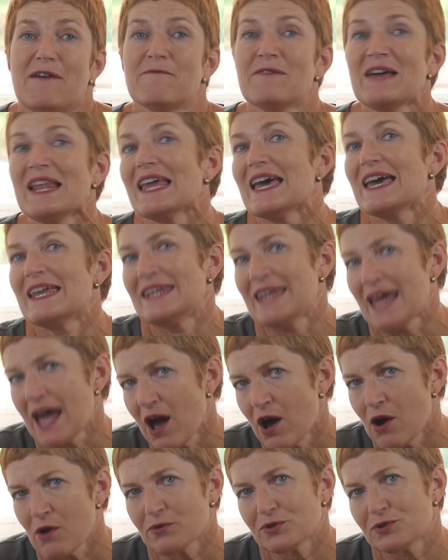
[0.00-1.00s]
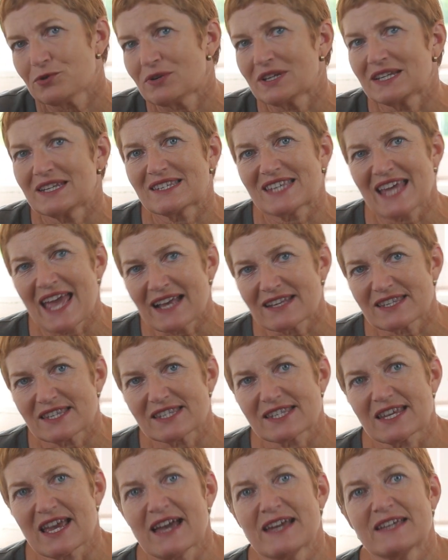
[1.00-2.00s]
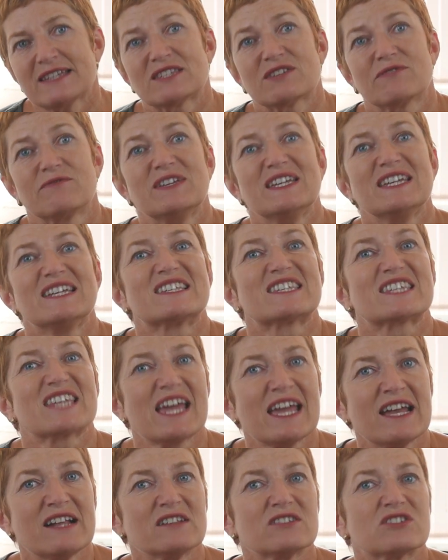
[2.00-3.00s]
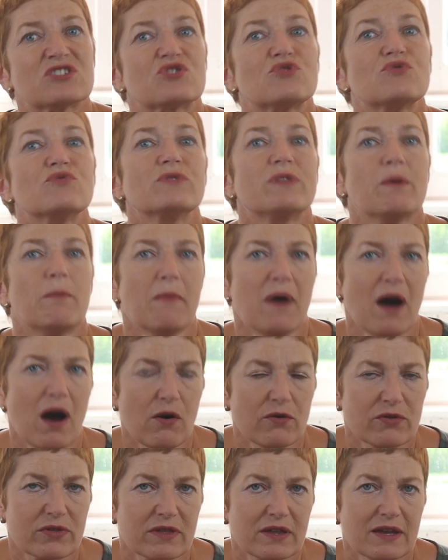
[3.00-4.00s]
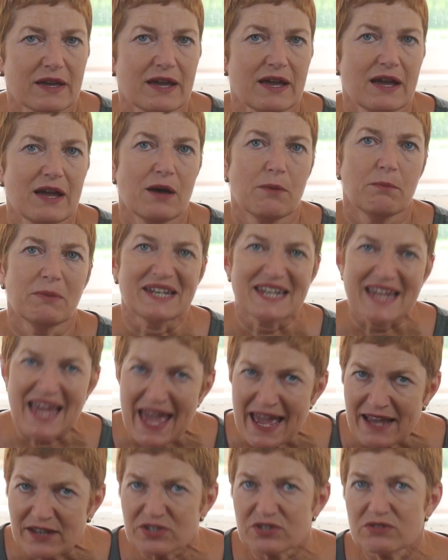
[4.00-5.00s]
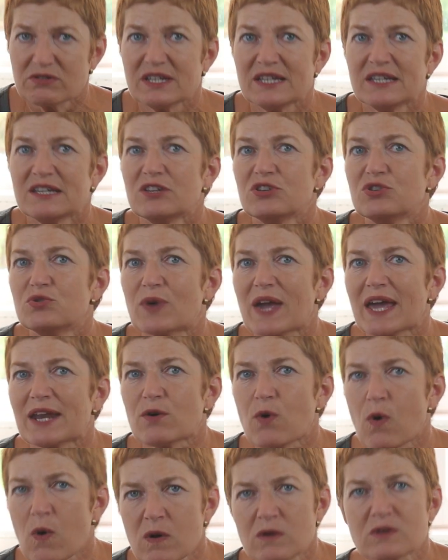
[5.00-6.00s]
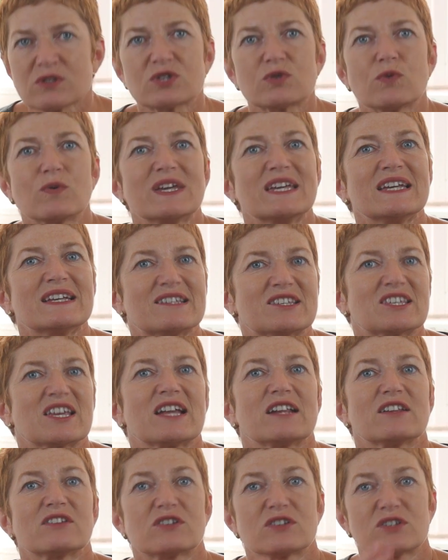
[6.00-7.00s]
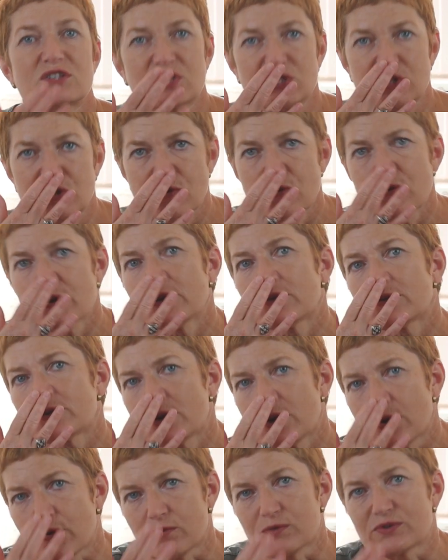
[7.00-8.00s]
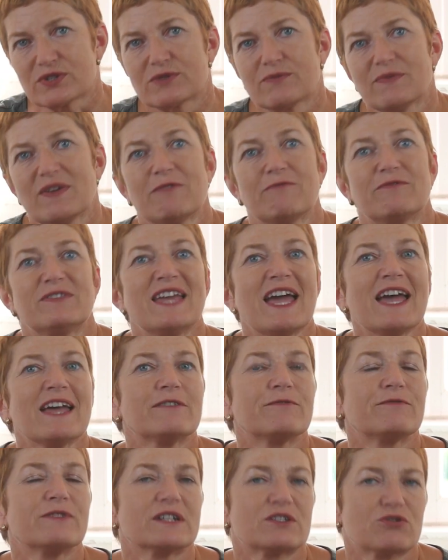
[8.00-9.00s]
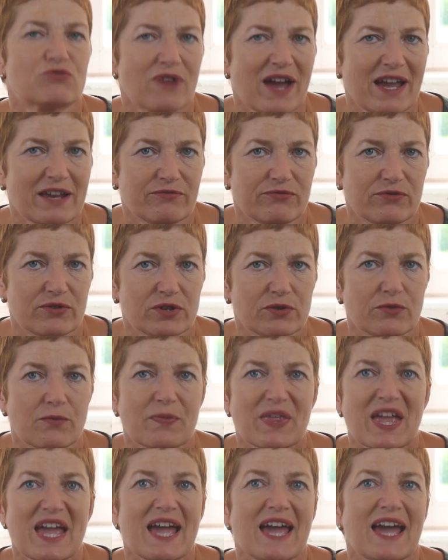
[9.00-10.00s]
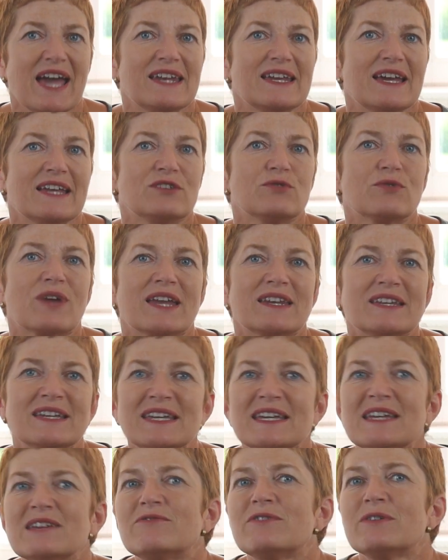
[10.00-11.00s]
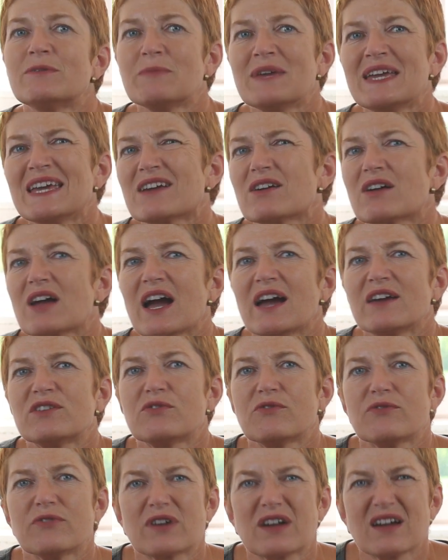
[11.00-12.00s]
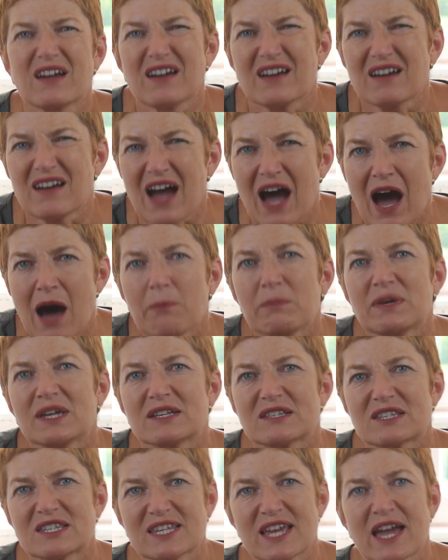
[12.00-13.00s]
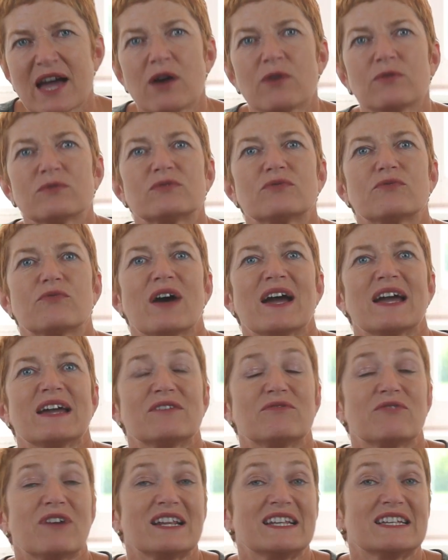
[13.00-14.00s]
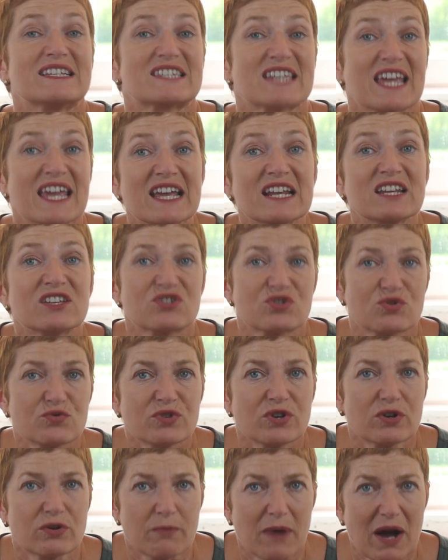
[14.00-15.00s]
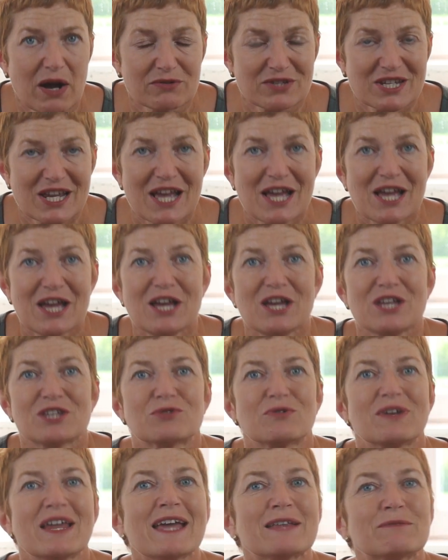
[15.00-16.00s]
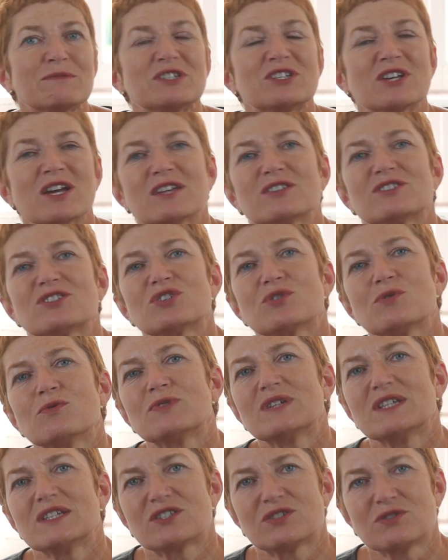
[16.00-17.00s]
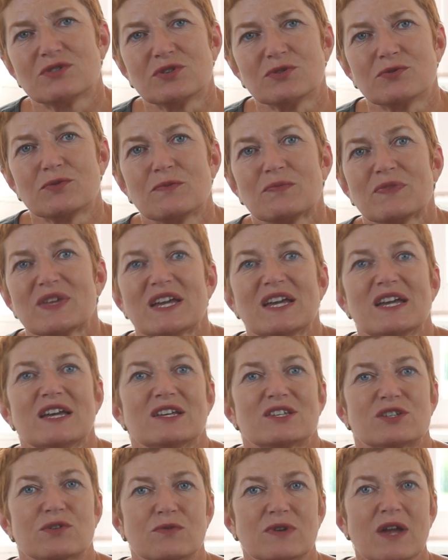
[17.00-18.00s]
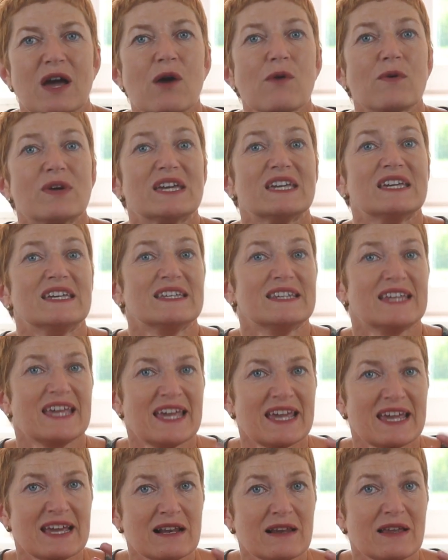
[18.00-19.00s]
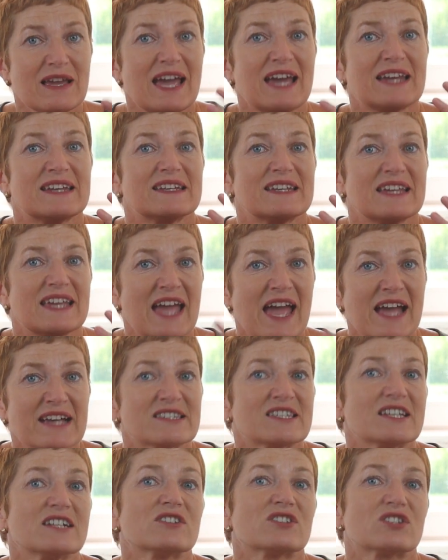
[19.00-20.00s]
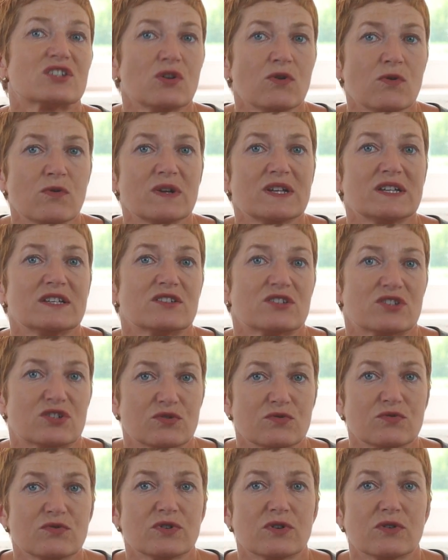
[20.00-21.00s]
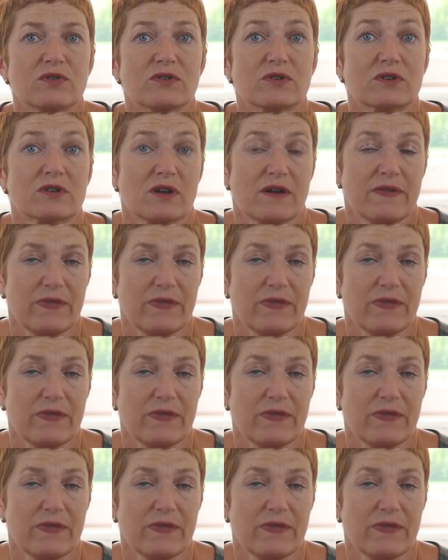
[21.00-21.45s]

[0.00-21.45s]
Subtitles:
Well, now during this exercise, we exhale through the mouth. But actually, you can also exhale through your nose, if that feels right for you. And you can even make a kind of a humming sound while exhaling through your mouth. So let me just show this to you. So now inhale and then exhale slowly through your